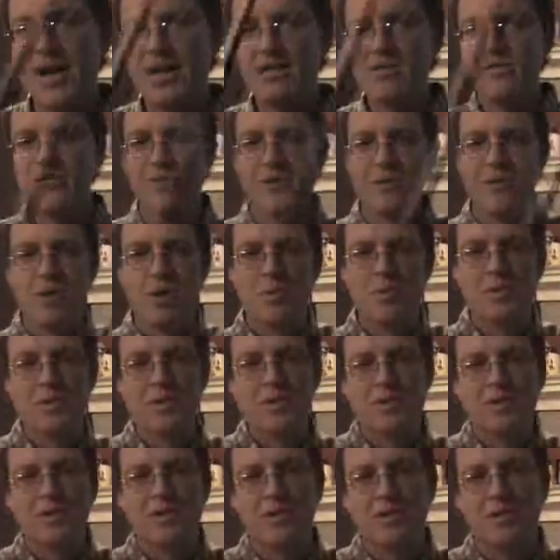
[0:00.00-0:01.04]
imagine for a
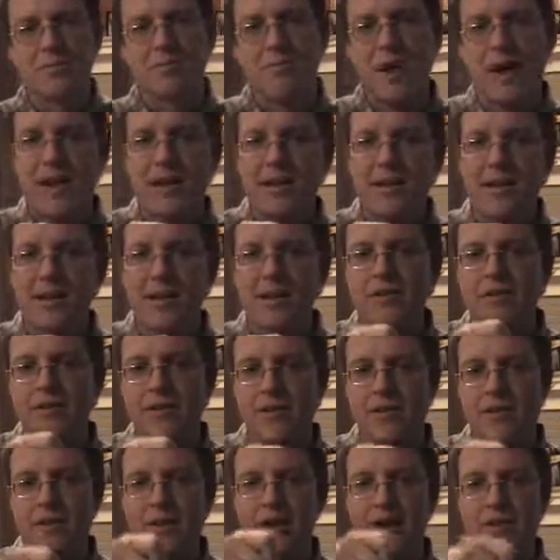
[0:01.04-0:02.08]
moment that you're painting a
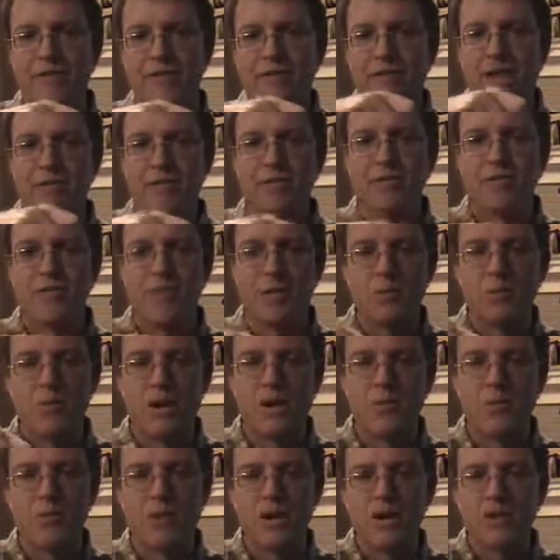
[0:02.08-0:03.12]
fence with a
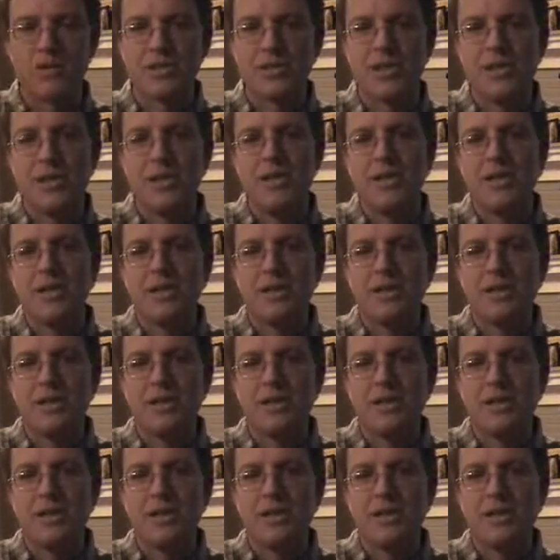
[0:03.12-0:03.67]
paintbrush.